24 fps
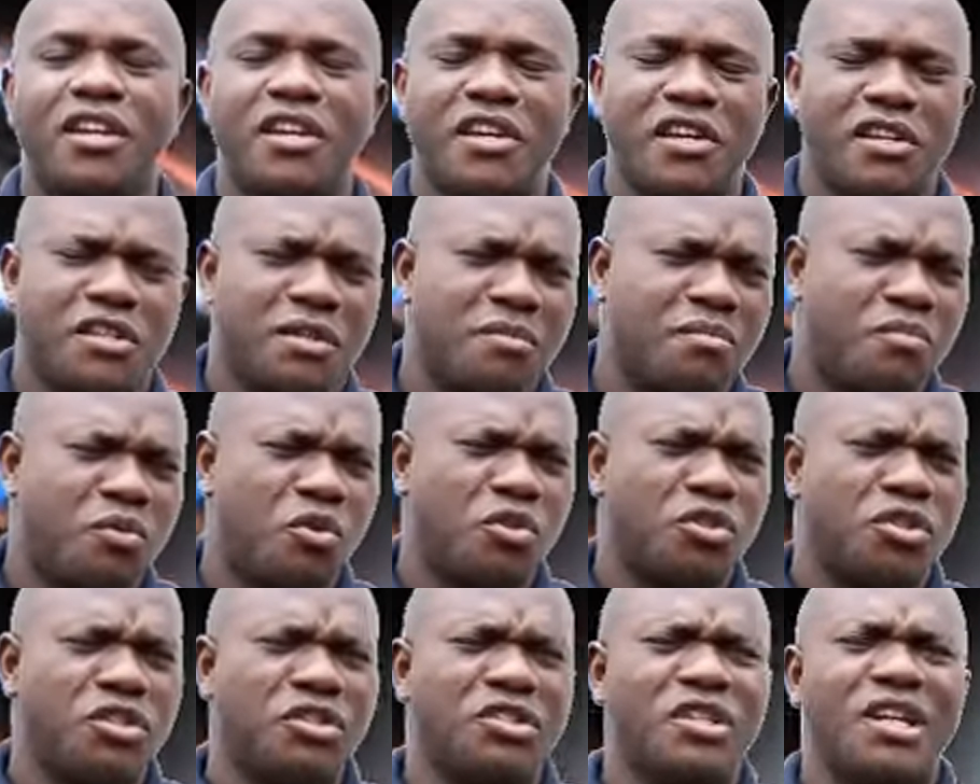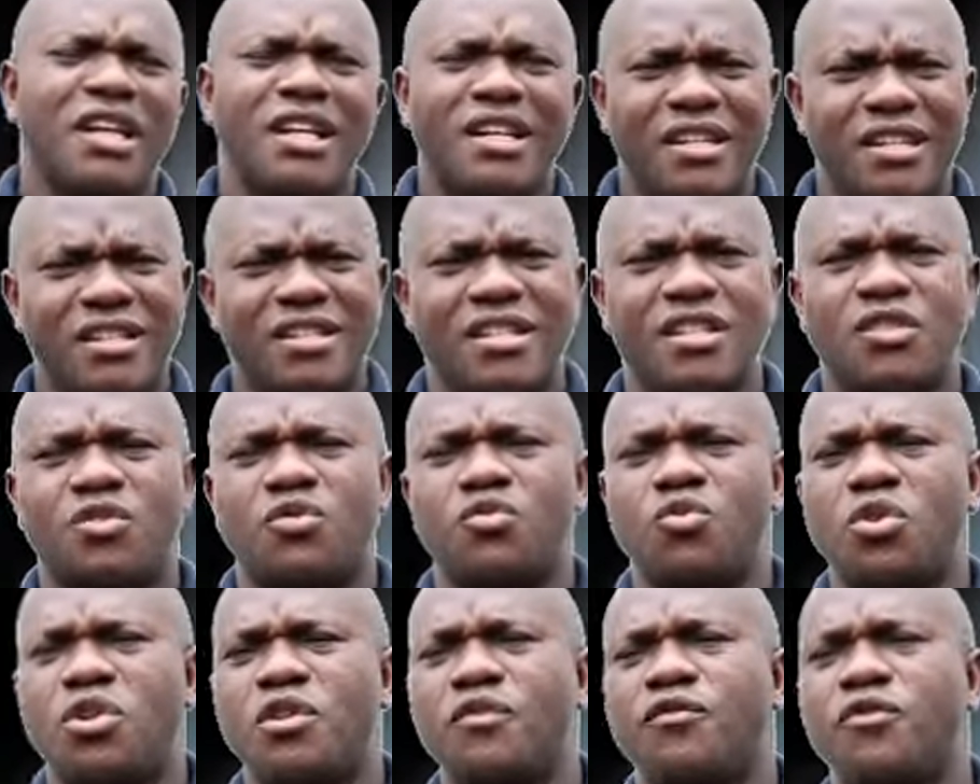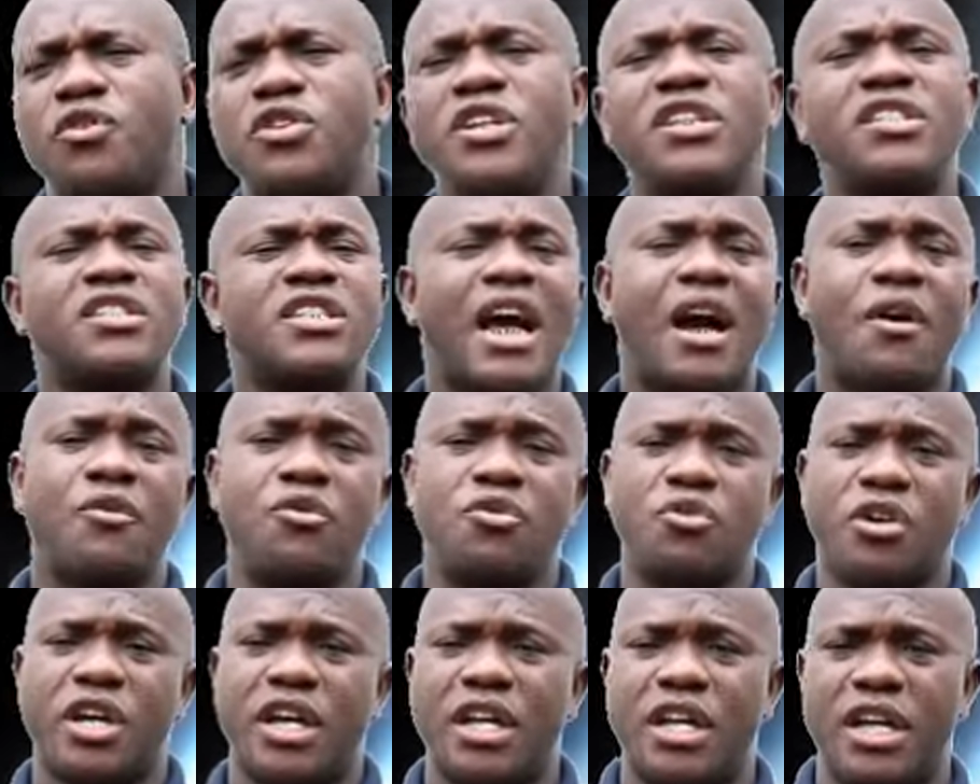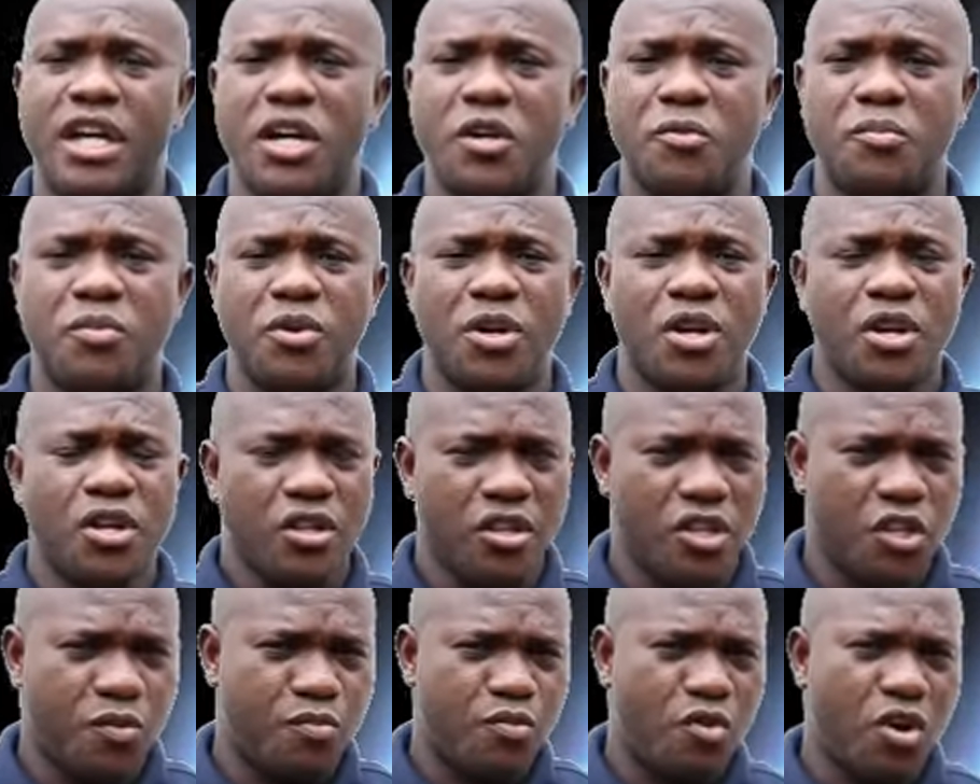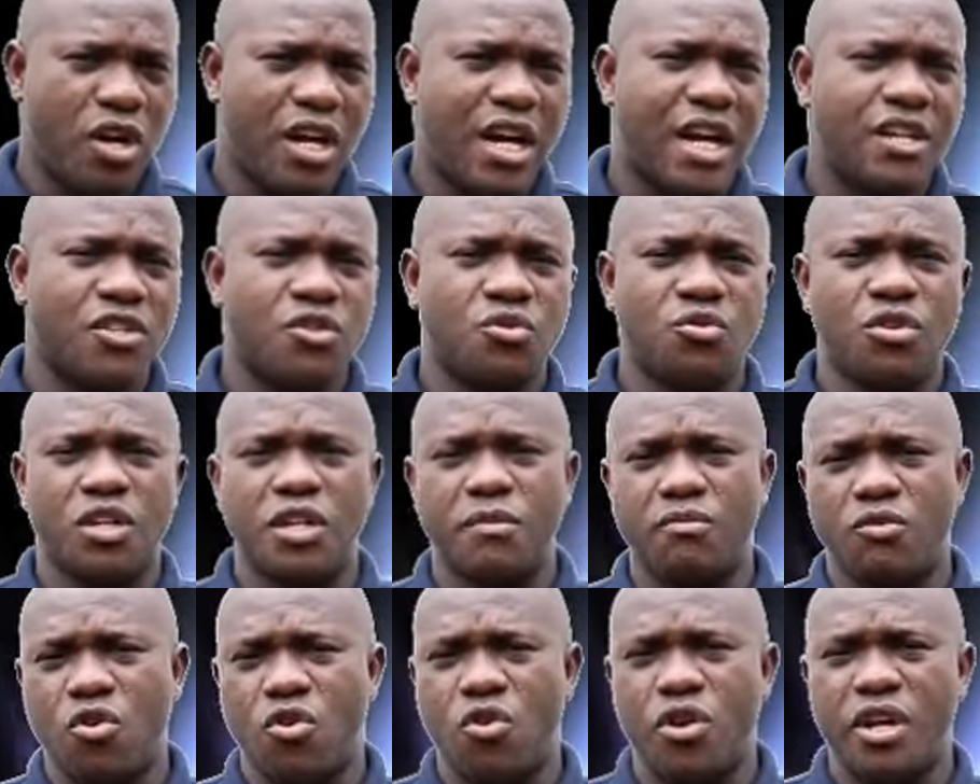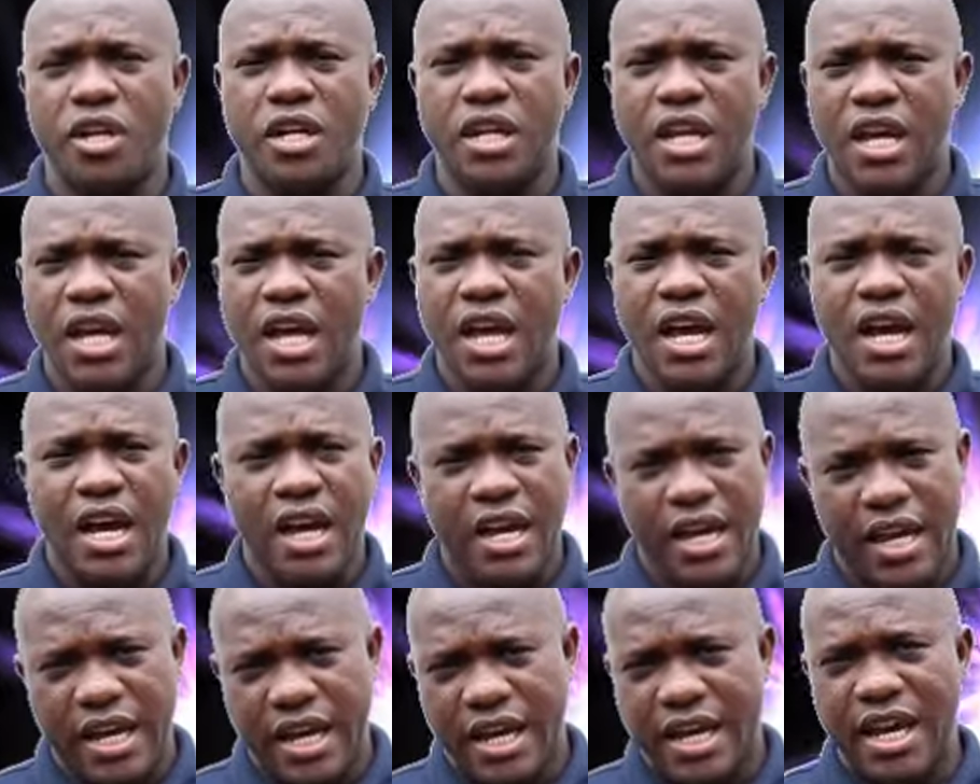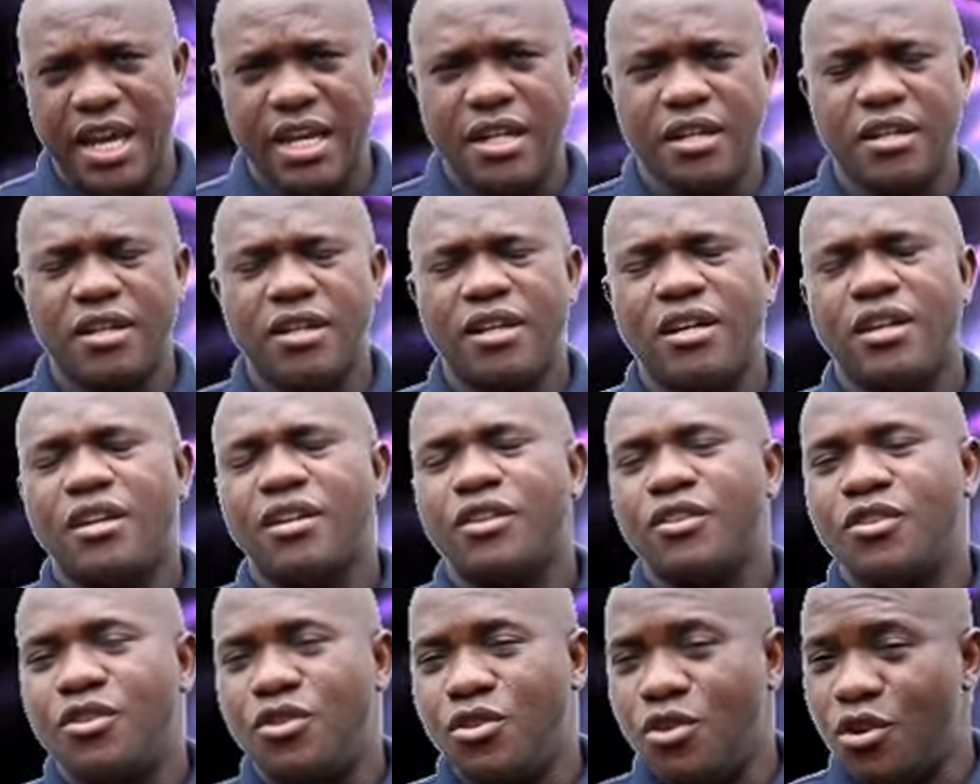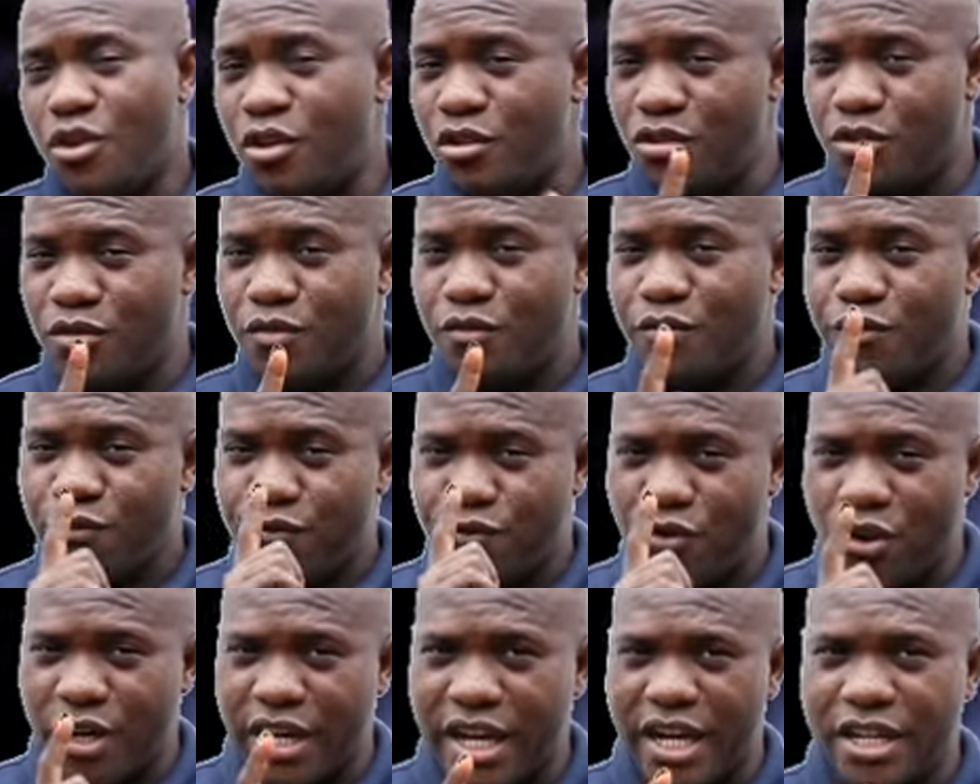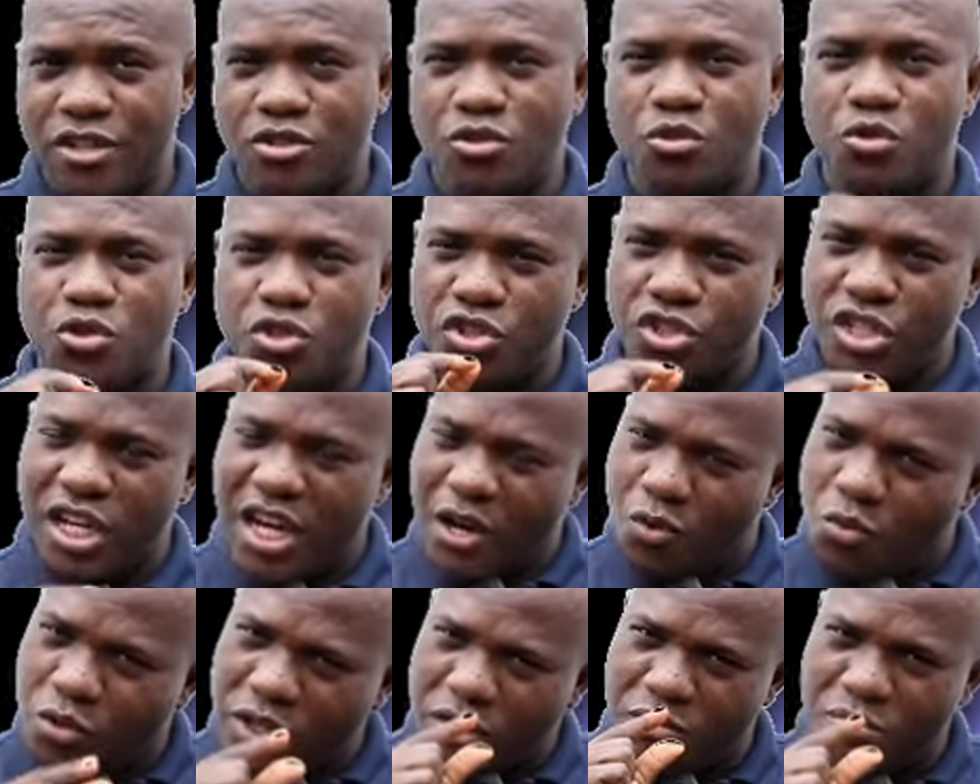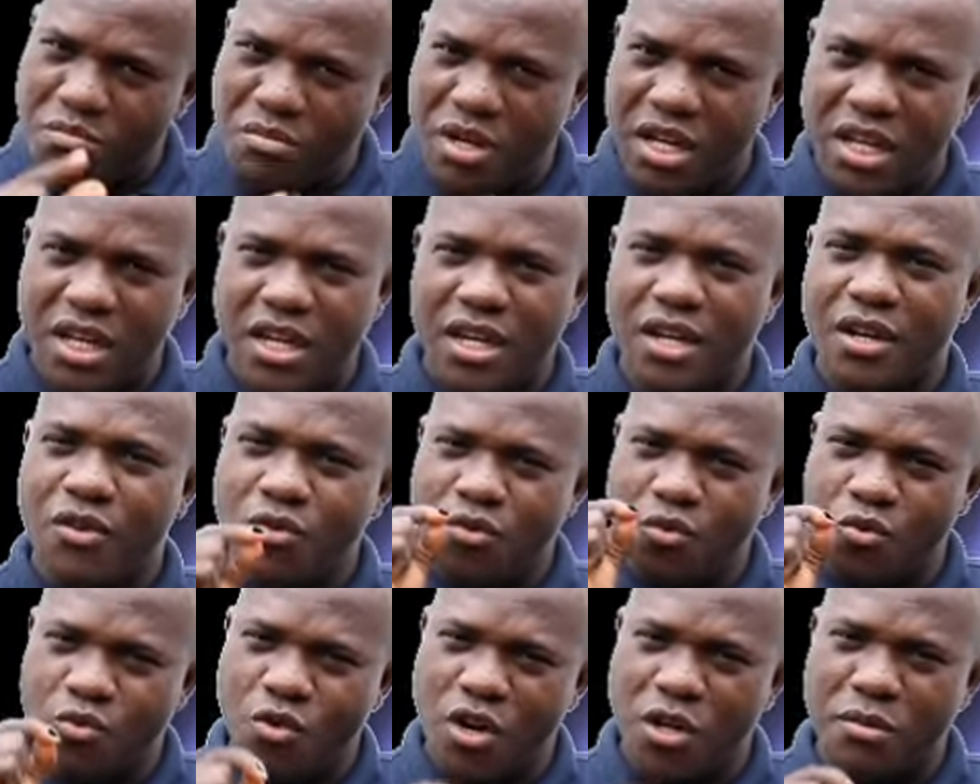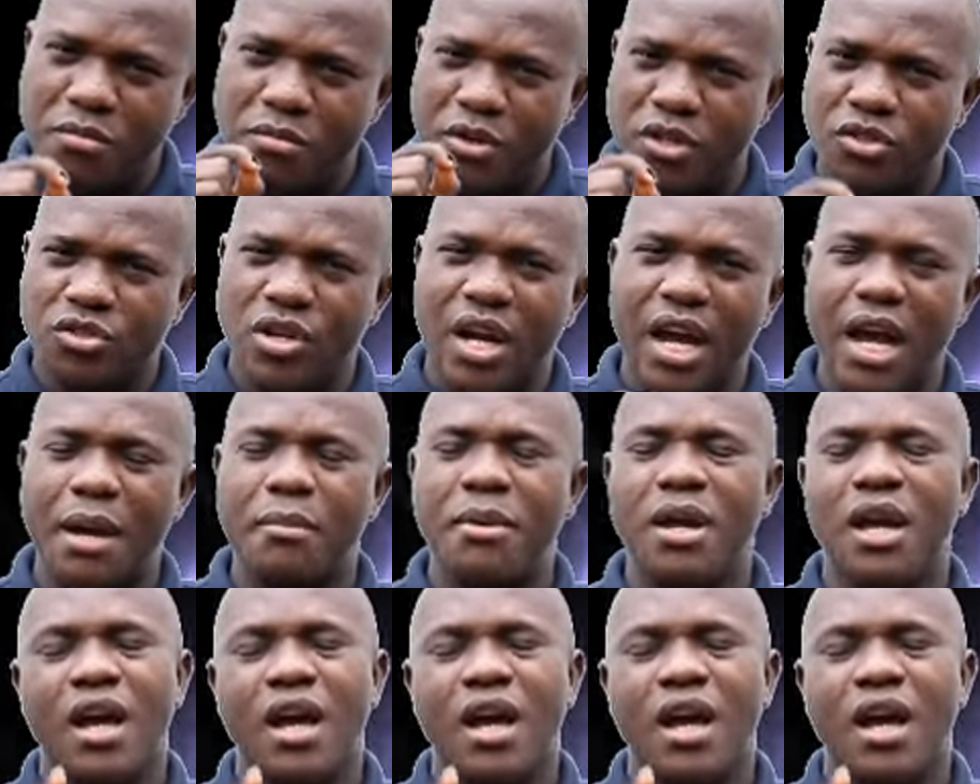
It's important. This is wonderful. This is how you can help this broadcast to keep growing. Again, don't forget to share with me one more time